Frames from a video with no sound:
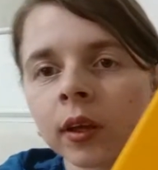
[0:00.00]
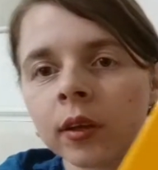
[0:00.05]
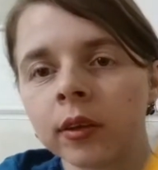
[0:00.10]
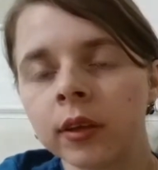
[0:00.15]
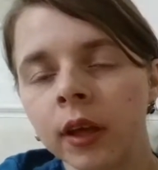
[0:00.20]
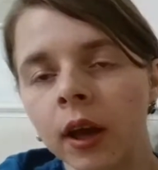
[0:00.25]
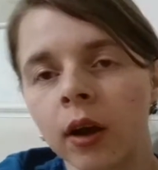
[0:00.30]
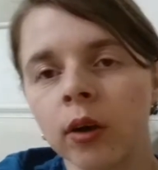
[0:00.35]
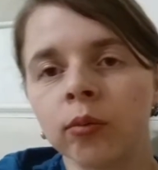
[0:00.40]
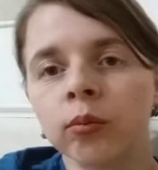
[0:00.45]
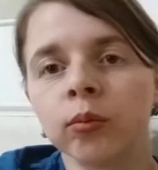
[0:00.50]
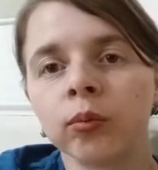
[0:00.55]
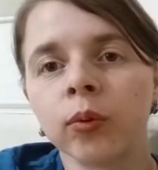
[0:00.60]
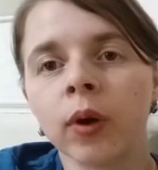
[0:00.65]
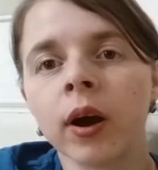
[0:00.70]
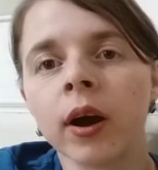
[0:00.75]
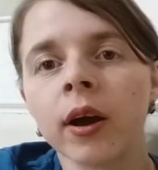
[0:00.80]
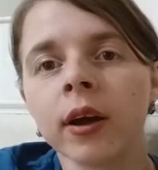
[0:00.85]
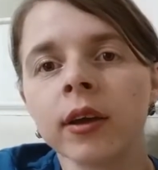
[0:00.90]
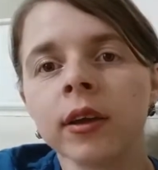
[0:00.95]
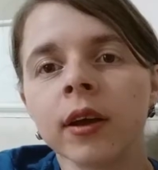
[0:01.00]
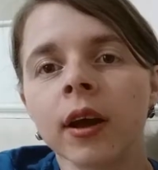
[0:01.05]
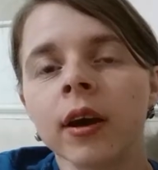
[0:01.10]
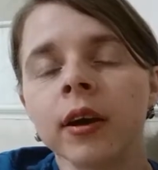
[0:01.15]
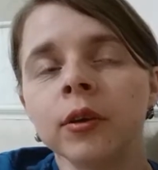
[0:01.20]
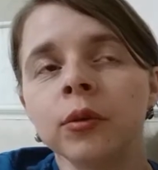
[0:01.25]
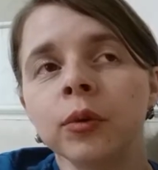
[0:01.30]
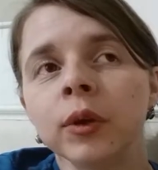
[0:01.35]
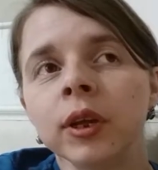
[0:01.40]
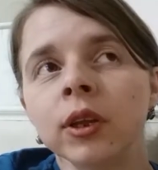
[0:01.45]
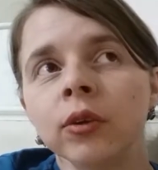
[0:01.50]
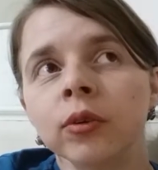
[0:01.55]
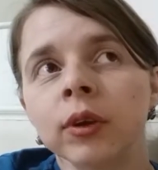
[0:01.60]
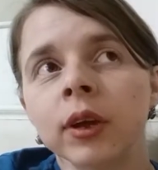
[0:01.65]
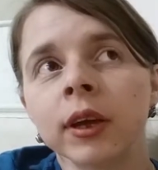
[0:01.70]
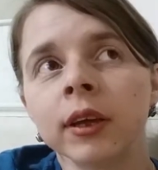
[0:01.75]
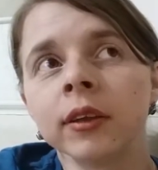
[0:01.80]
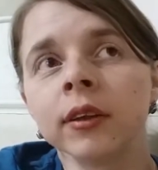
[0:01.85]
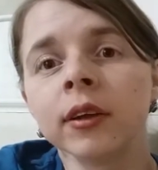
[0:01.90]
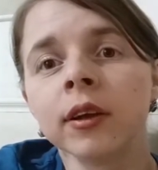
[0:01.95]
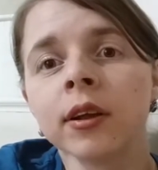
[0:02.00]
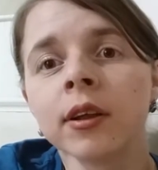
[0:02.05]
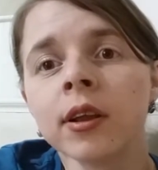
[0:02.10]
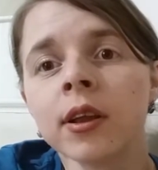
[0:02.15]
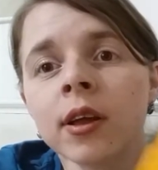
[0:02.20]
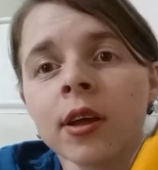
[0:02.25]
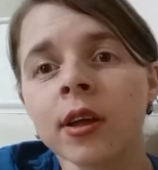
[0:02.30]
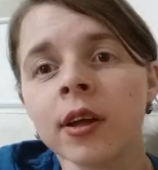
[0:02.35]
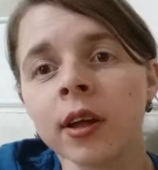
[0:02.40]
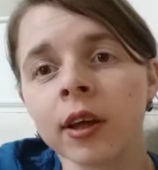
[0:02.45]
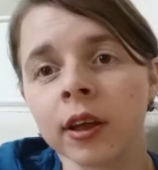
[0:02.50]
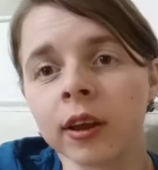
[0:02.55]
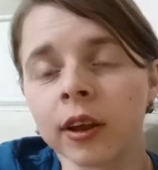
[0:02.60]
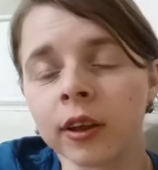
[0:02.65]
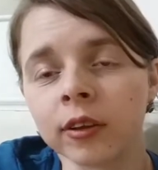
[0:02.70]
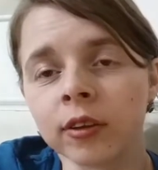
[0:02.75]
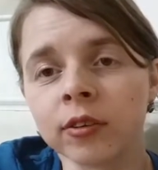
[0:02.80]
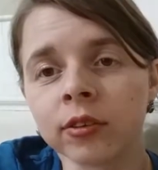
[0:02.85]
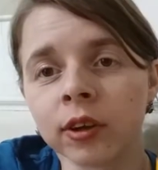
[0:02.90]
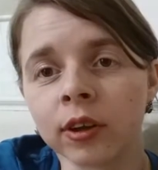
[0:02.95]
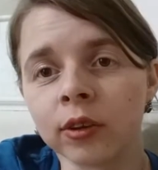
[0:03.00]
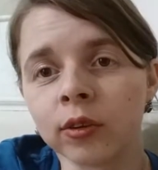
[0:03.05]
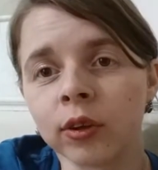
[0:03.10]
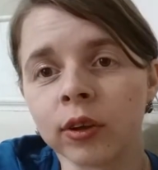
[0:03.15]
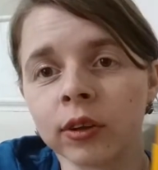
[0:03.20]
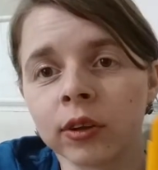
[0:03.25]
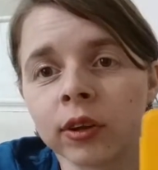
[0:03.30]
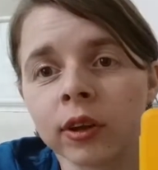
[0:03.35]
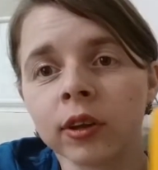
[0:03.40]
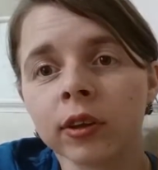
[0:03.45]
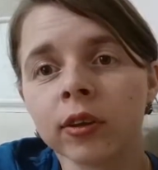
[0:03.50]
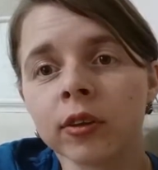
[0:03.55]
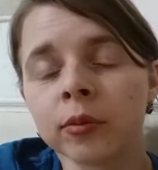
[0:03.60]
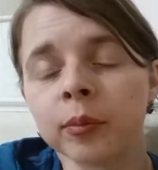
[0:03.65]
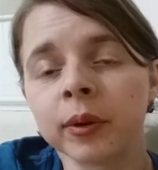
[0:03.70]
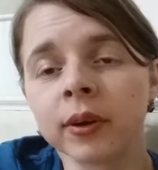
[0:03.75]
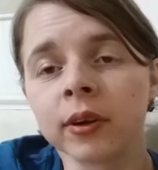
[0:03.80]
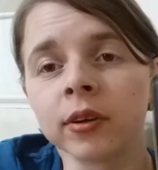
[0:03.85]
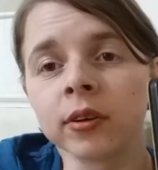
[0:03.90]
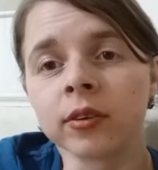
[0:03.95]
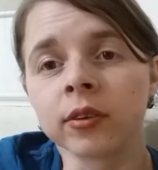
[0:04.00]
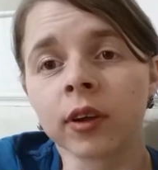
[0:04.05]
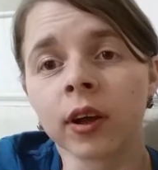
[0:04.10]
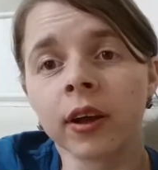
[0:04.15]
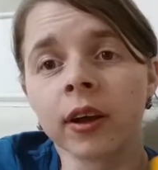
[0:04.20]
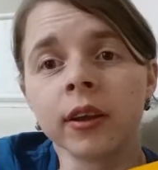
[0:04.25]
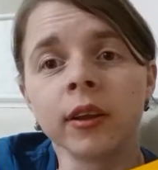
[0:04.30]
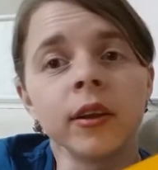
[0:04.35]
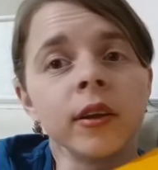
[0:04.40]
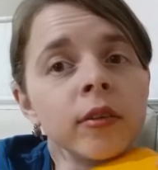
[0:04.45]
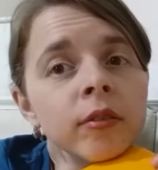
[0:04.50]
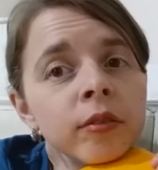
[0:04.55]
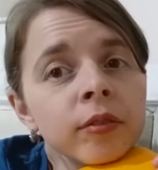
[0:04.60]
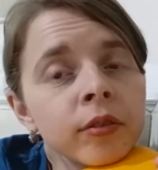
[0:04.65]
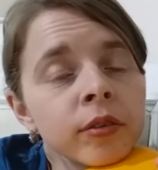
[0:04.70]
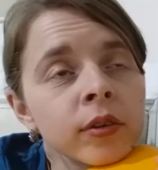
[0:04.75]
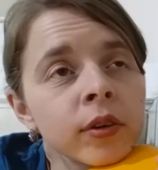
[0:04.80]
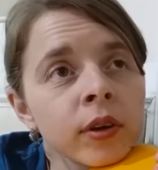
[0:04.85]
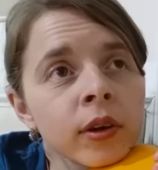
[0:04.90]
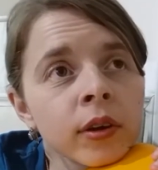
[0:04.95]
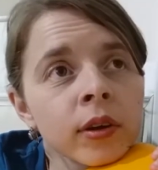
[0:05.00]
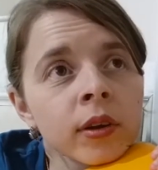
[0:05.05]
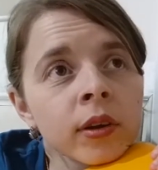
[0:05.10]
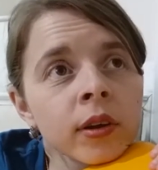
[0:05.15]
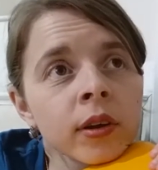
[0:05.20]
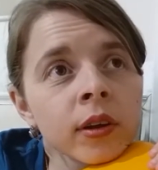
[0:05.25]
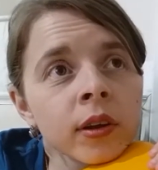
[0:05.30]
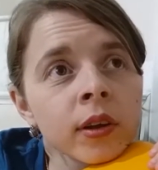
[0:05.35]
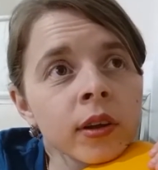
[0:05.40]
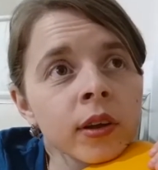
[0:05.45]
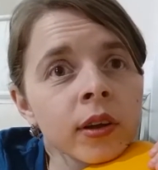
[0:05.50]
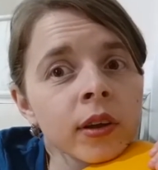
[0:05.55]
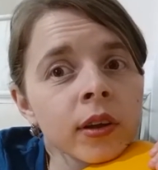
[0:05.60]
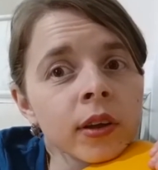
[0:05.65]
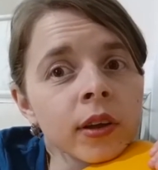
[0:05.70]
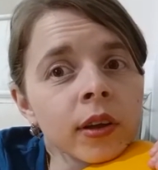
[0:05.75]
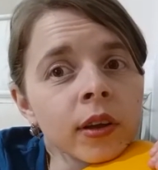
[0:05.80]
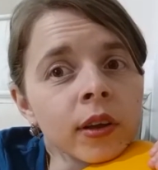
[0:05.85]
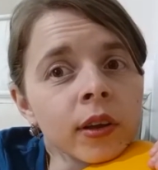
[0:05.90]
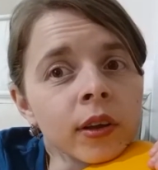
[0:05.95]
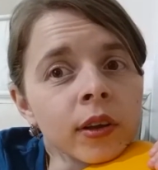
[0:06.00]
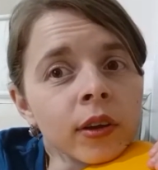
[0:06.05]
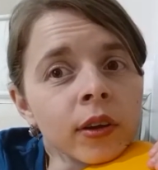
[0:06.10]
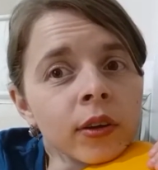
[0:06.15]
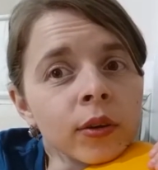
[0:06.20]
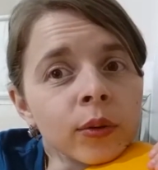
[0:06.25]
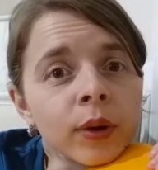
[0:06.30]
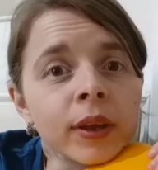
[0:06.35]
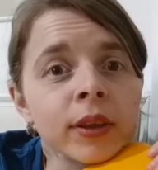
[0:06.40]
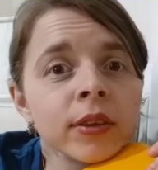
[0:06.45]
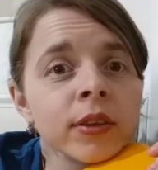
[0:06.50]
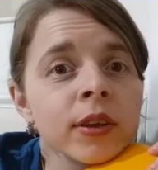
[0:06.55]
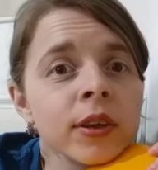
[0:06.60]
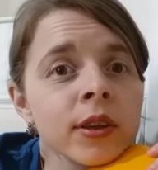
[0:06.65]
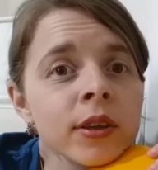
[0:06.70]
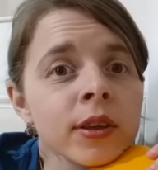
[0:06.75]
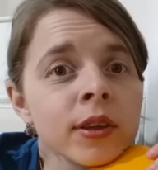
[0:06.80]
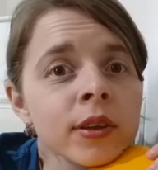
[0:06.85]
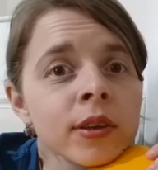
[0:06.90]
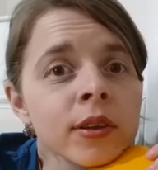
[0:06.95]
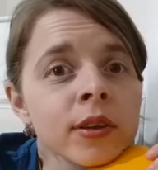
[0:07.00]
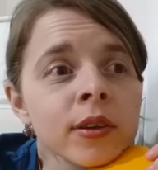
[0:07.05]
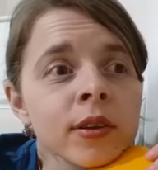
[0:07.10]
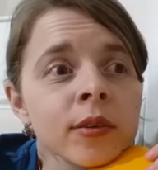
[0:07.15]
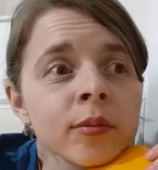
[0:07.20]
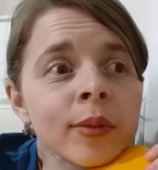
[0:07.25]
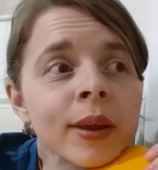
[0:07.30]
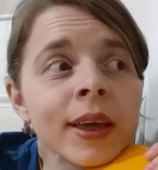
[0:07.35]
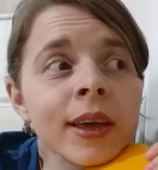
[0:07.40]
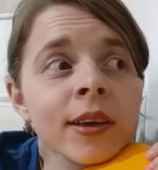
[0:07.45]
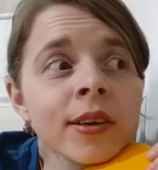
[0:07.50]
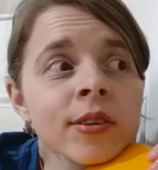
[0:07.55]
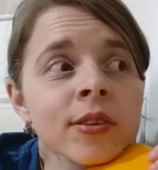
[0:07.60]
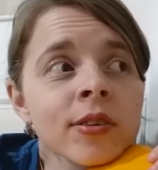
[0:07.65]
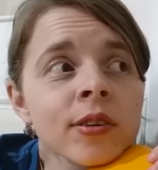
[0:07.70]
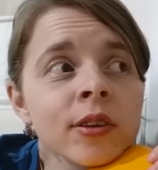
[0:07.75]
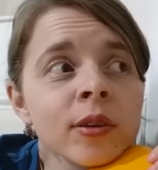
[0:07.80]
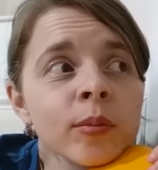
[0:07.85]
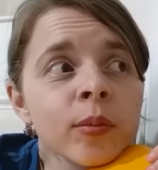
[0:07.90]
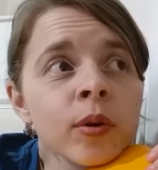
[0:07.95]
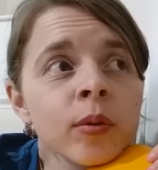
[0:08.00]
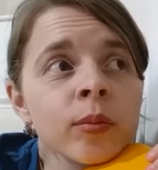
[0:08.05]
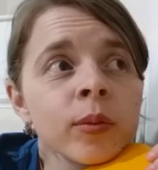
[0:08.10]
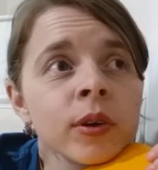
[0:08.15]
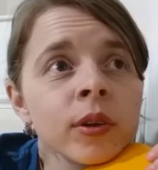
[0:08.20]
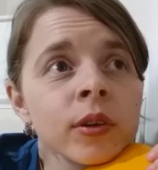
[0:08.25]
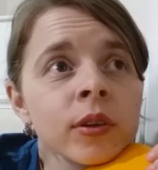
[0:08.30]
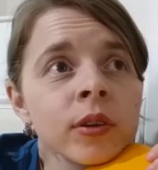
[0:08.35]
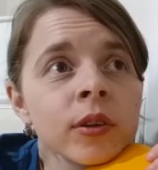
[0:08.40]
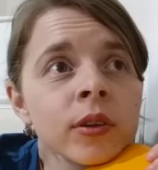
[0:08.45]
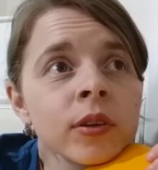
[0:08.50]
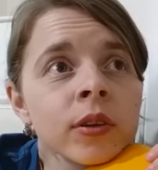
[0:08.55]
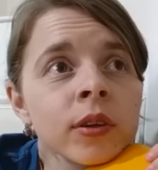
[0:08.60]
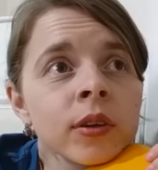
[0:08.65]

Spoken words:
Yeah, why I read on Kindle and I decided to get a Kindle is because I live in a rented place at the moment,